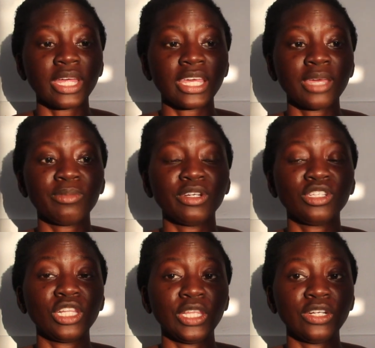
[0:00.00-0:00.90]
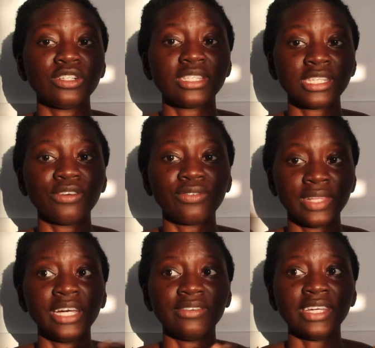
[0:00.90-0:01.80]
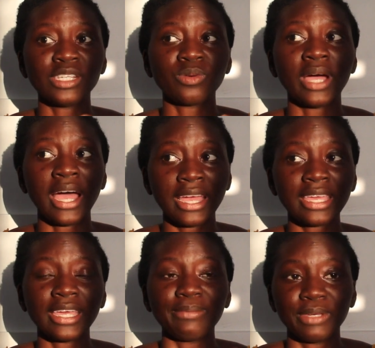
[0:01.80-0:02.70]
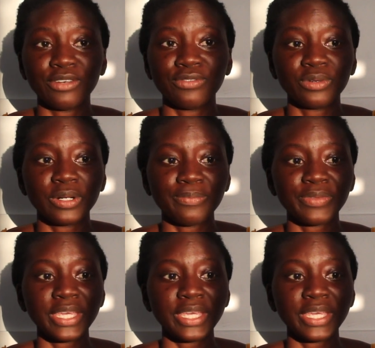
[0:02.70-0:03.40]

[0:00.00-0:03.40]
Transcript: I came here to learn self-love. That's what I came here for,